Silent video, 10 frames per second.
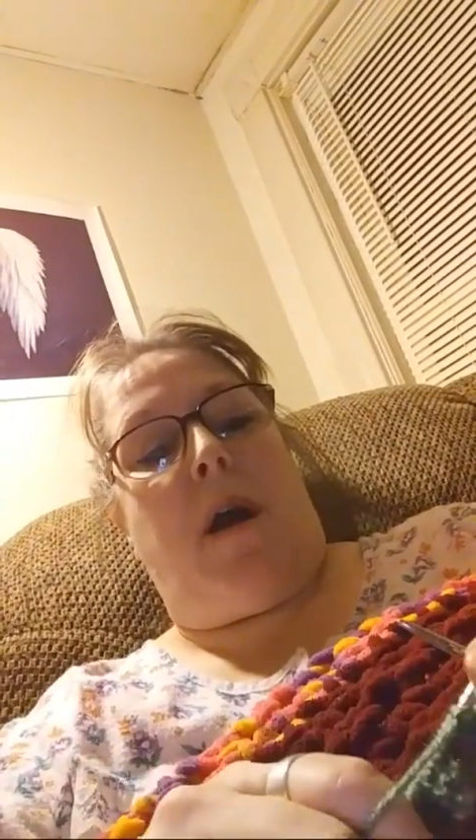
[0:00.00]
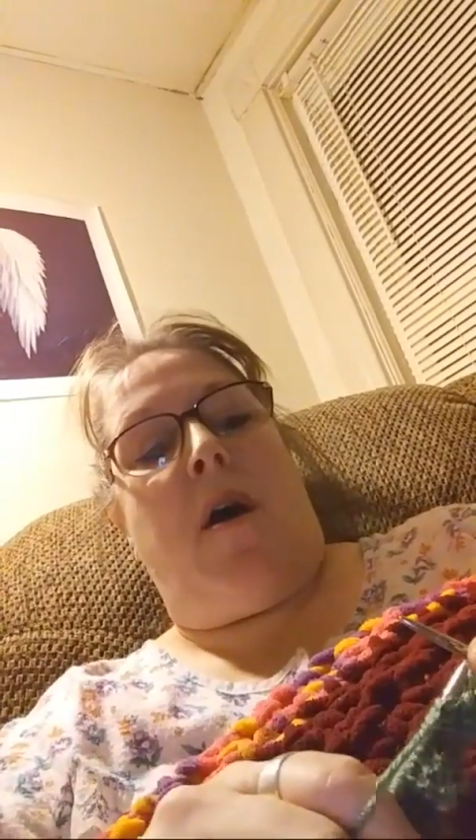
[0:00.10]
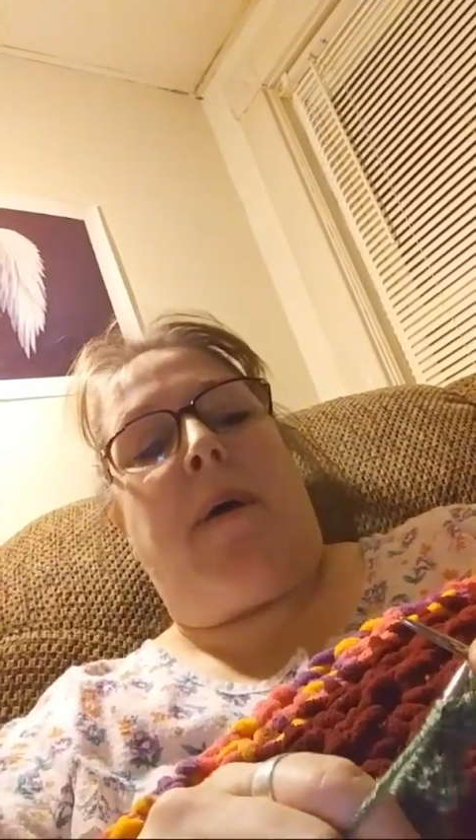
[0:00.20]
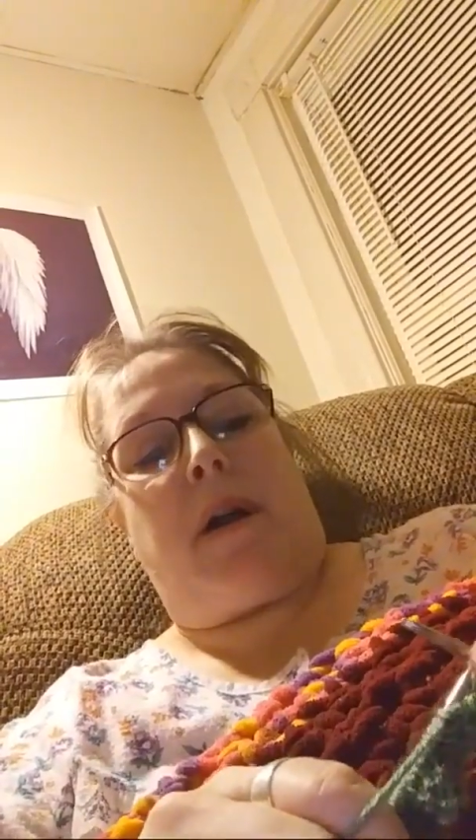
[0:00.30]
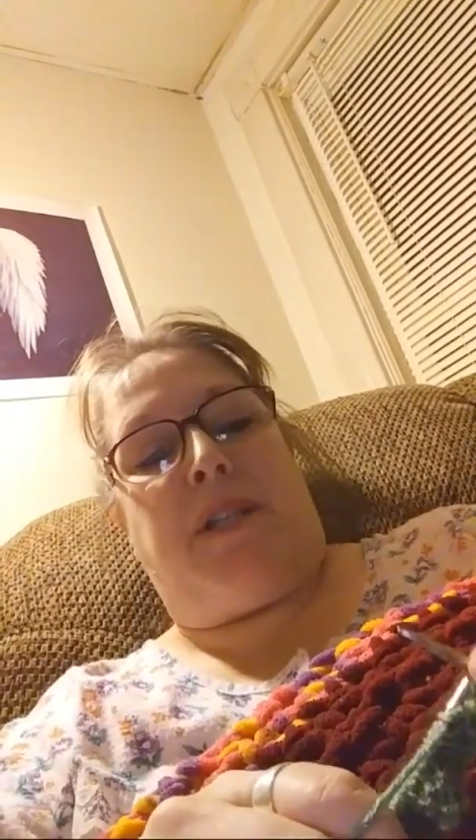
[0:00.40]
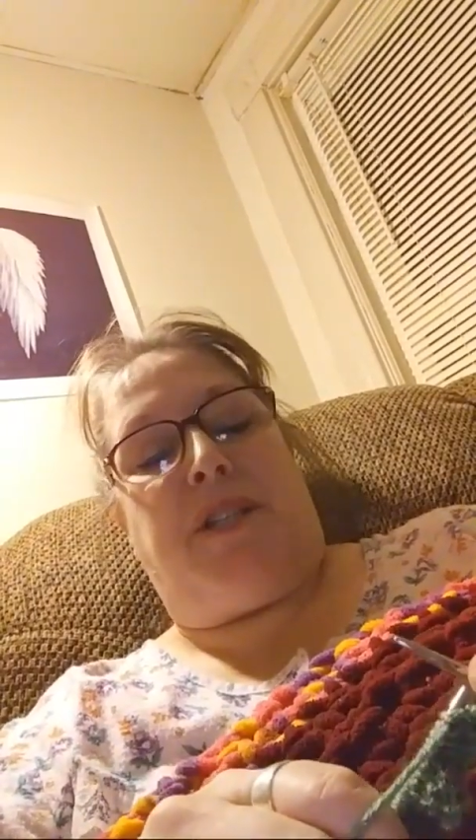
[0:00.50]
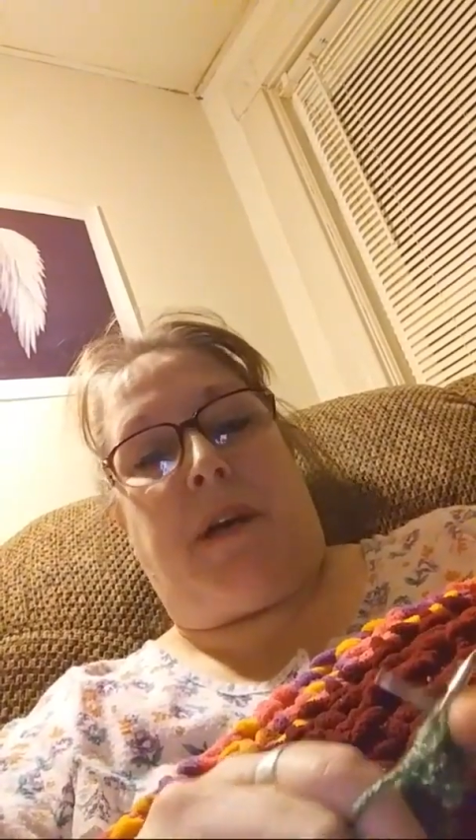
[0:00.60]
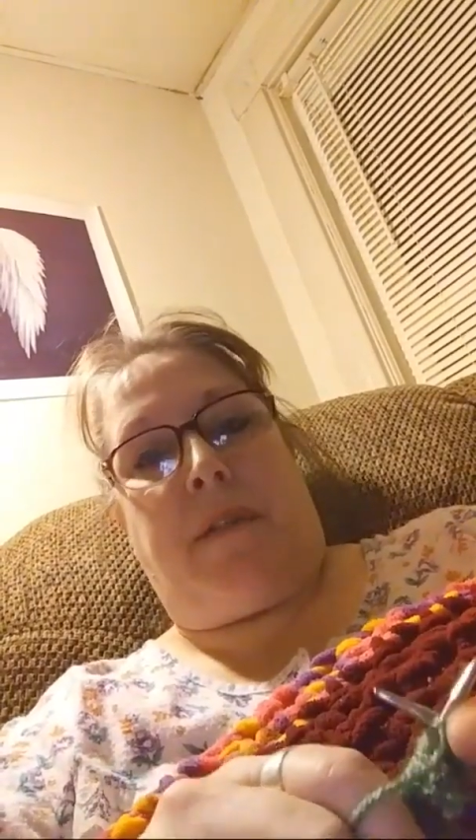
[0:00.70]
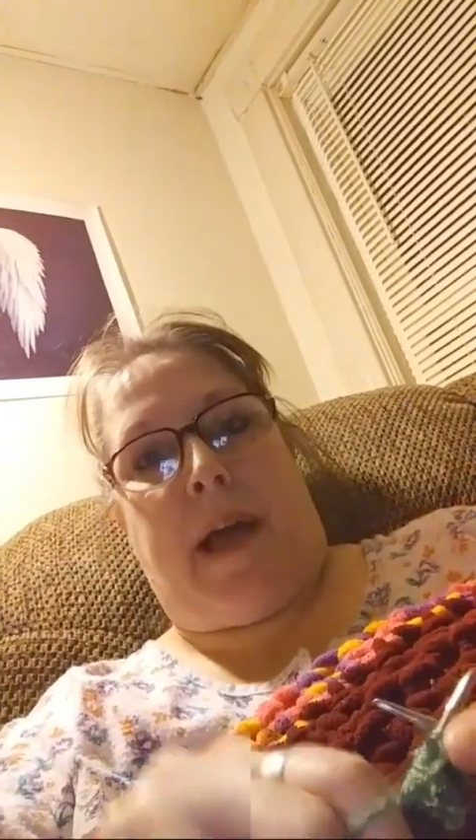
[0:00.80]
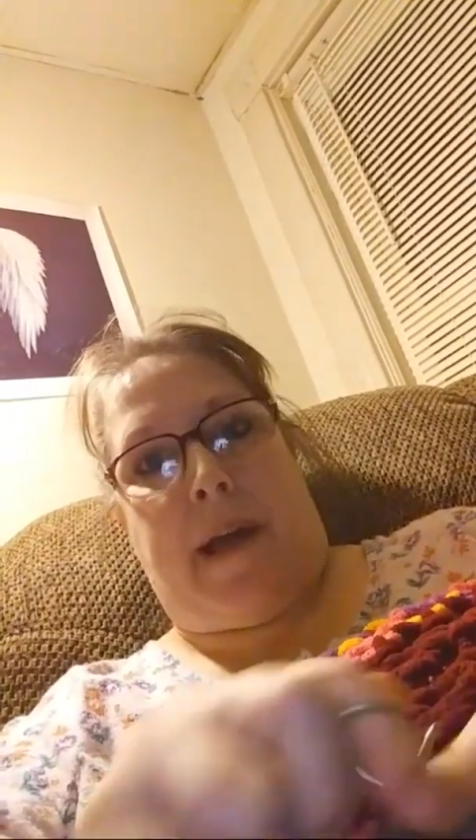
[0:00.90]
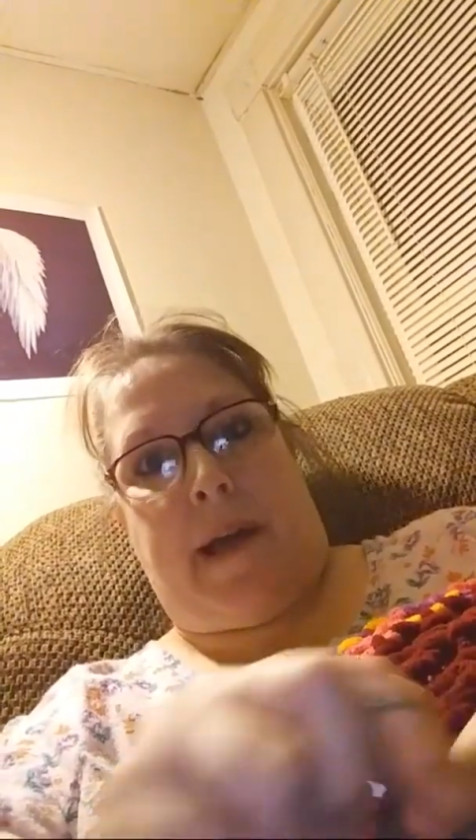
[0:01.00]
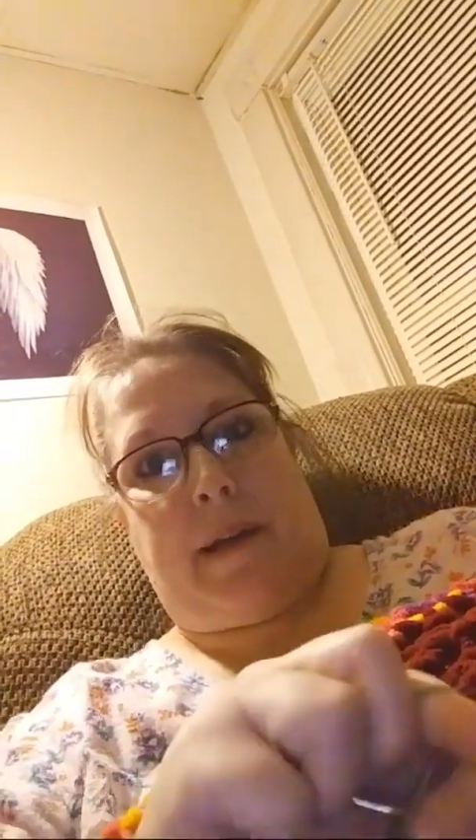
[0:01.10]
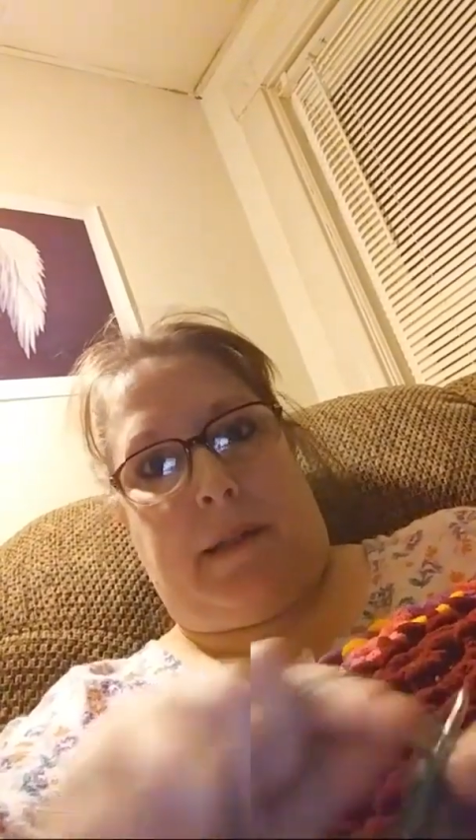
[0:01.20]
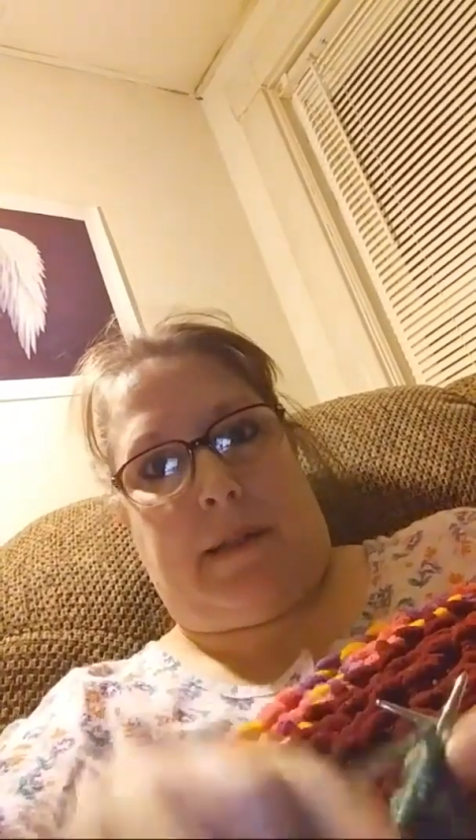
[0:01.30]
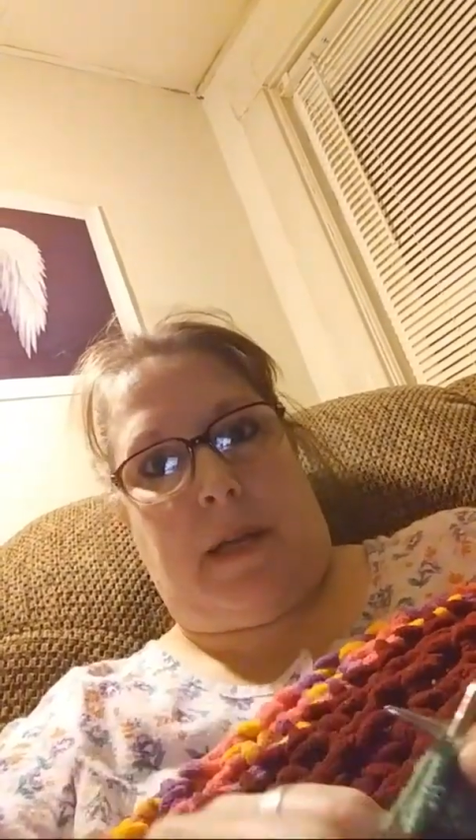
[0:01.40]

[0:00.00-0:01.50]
my God, I checked the eggs,